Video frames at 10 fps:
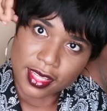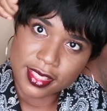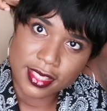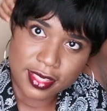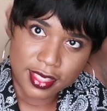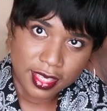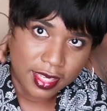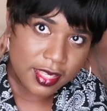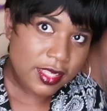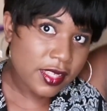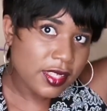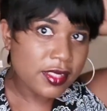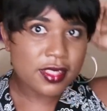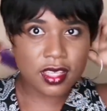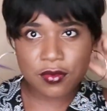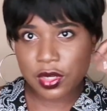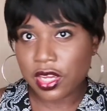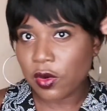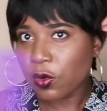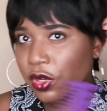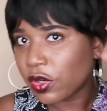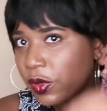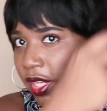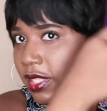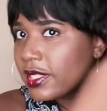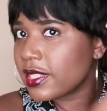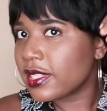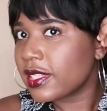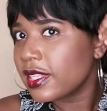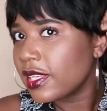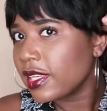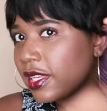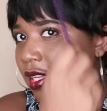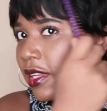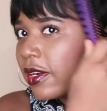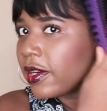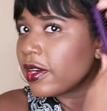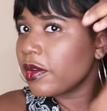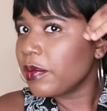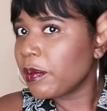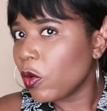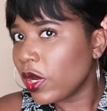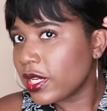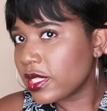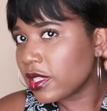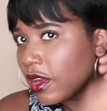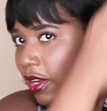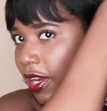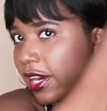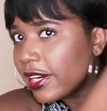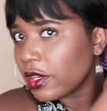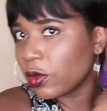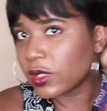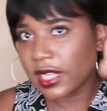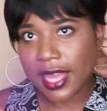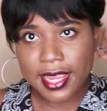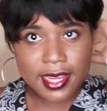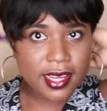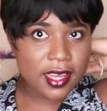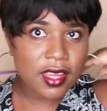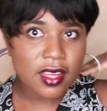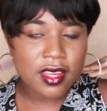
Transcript: Let's see if we can work with it. Remember what the stock card looked like.